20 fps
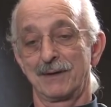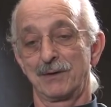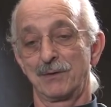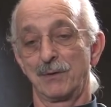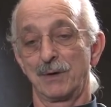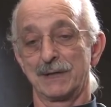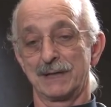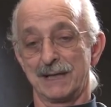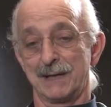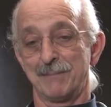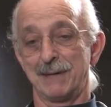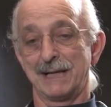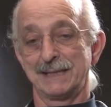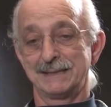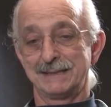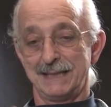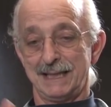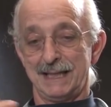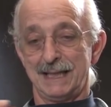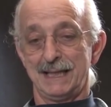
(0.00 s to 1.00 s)
going to
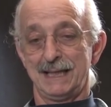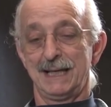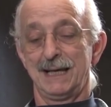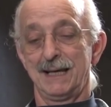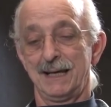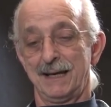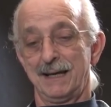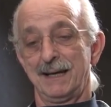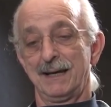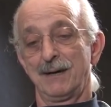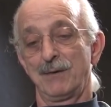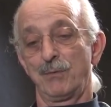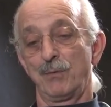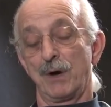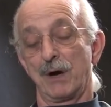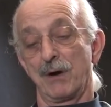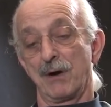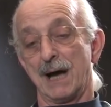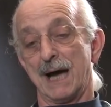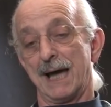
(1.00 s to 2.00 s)
MIT,
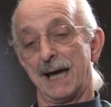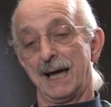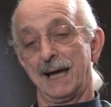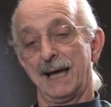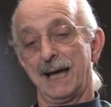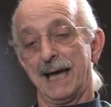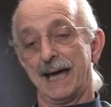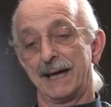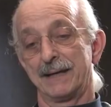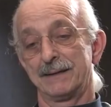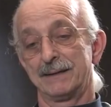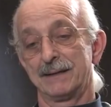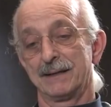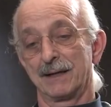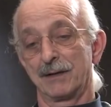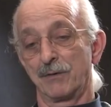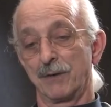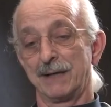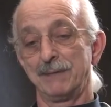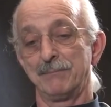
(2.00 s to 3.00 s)
where I had
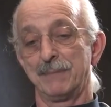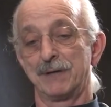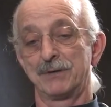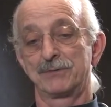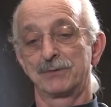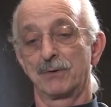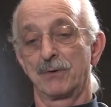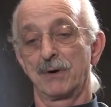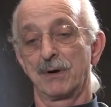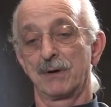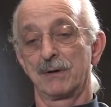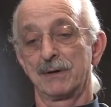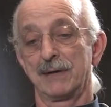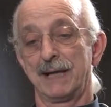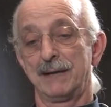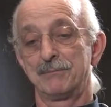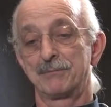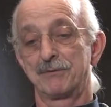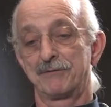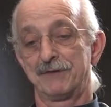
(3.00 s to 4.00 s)
a great mentor
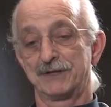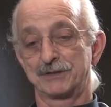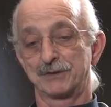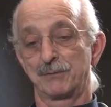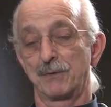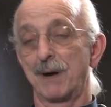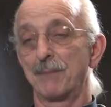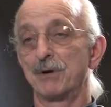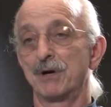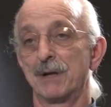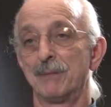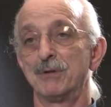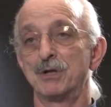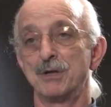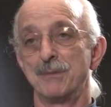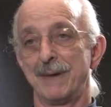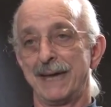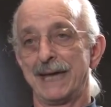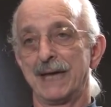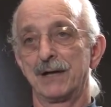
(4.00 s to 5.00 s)
named Professor Robert
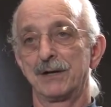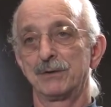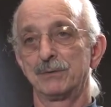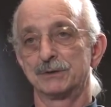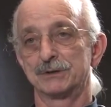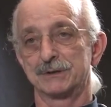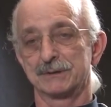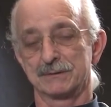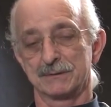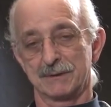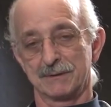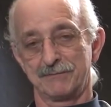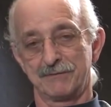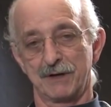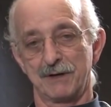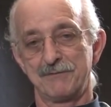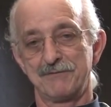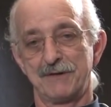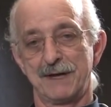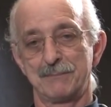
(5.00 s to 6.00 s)
W. Mann, who was a
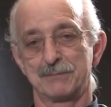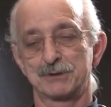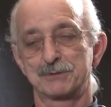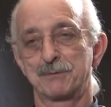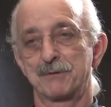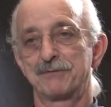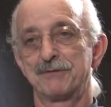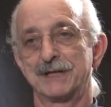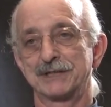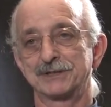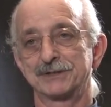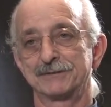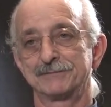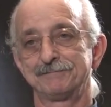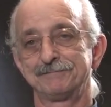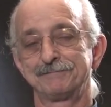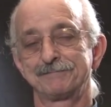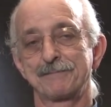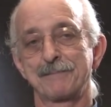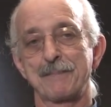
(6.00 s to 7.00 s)
very famous professor.
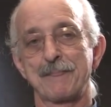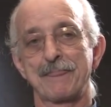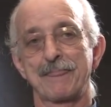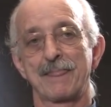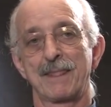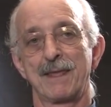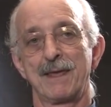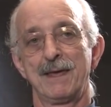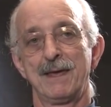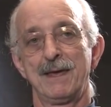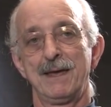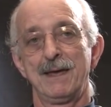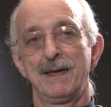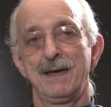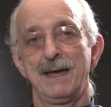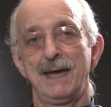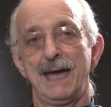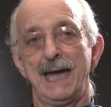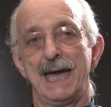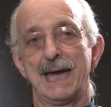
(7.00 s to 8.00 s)

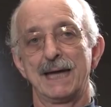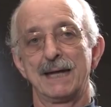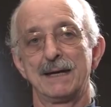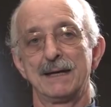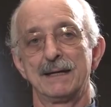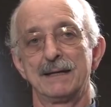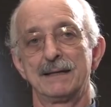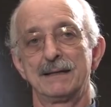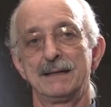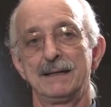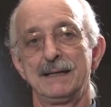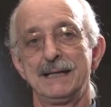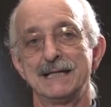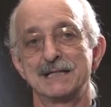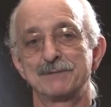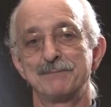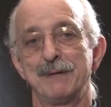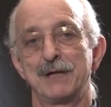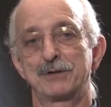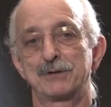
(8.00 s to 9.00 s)
And
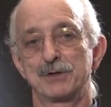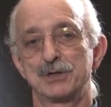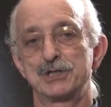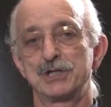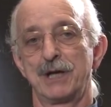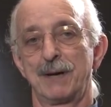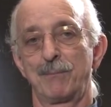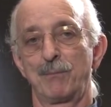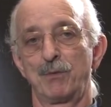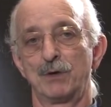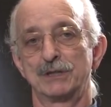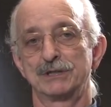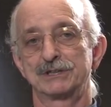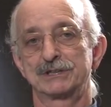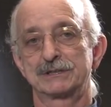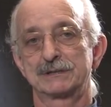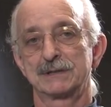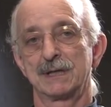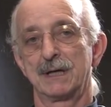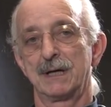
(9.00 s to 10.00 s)
his mentorship
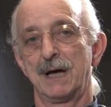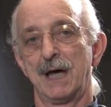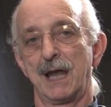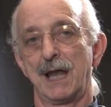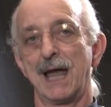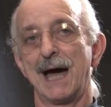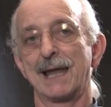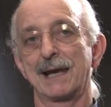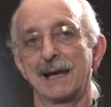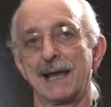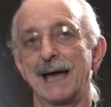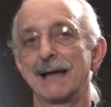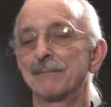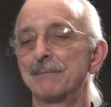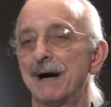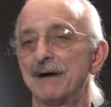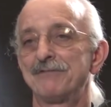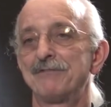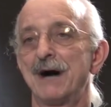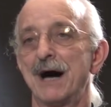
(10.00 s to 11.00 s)
was a lot
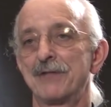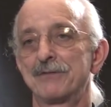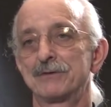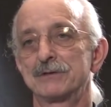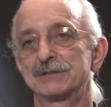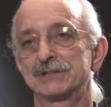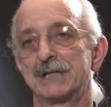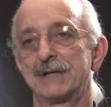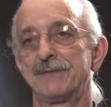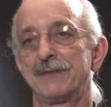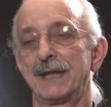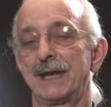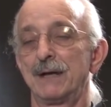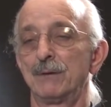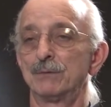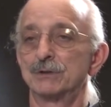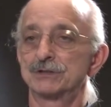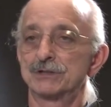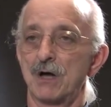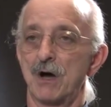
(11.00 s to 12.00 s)
like my father's in that
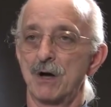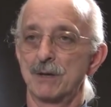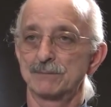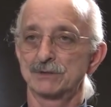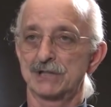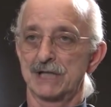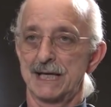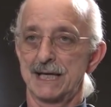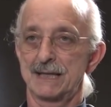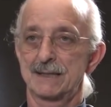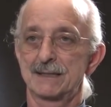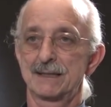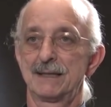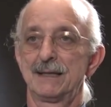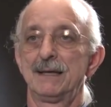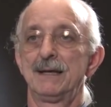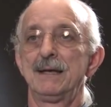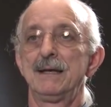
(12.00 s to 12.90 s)
it was arm's length,